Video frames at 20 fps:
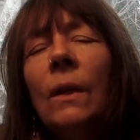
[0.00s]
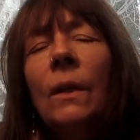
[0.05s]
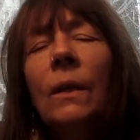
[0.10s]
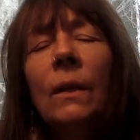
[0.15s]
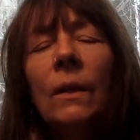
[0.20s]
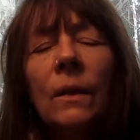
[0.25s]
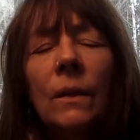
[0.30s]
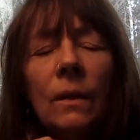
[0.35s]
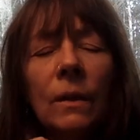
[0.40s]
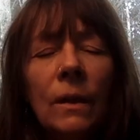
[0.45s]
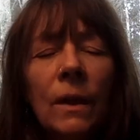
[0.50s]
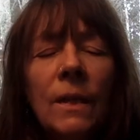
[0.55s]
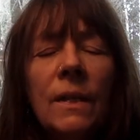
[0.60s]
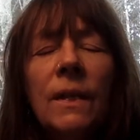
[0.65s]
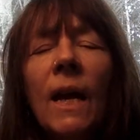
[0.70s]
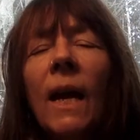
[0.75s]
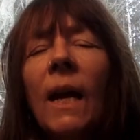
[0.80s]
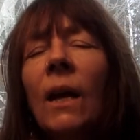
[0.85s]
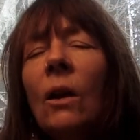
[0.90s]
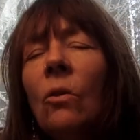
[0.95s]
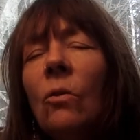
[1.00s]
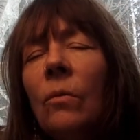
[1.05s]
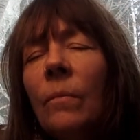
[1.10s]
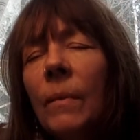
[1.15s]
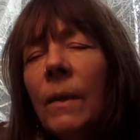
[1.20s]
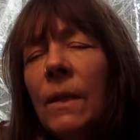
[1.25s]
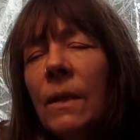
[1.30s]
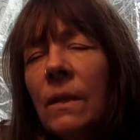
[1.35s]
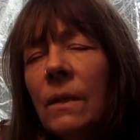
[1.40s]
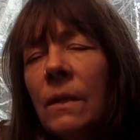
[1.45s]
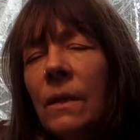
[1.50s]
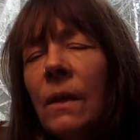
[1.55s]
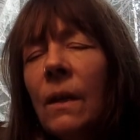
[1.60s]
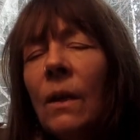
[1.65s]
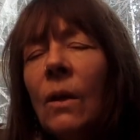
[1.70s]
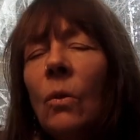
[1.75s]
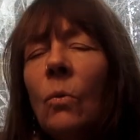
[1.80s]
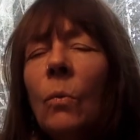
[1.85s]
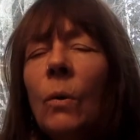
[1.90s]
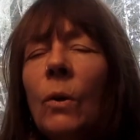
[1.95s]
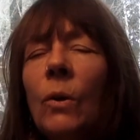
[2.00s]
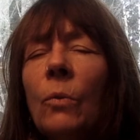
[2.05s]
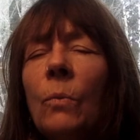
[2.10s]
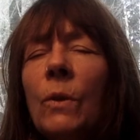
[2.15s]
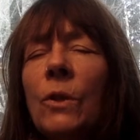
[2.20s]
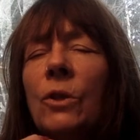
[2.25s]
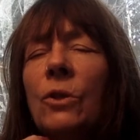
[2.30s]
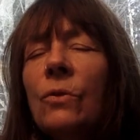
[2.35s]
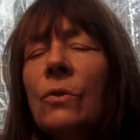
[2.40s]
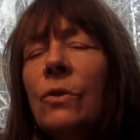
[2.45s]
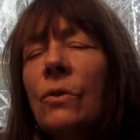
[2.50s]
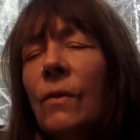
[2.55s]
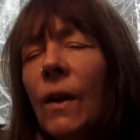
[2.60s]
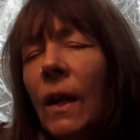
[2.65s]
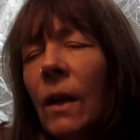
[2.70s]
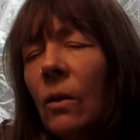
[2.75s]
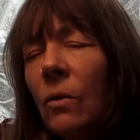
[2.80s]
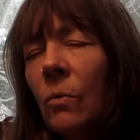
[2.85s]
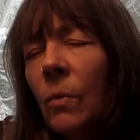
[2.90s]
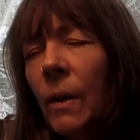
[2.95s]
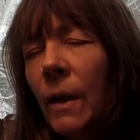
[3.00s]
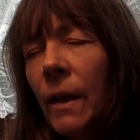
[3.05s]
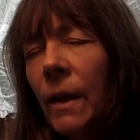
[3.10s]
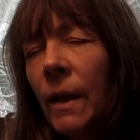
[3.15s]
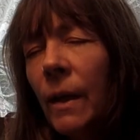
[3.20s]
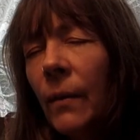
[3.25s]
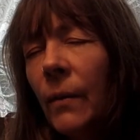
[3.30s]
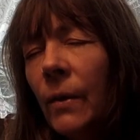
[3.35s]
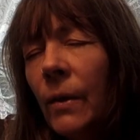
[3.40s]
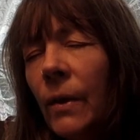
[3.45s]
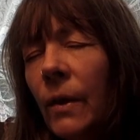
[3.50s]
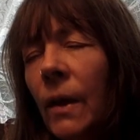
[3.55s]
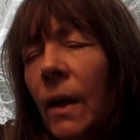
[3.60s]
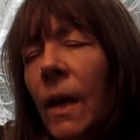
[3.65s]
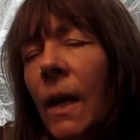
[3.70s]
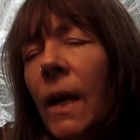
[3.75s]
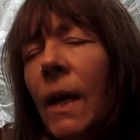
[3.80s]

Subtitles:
entanglement where you wish to strangle one another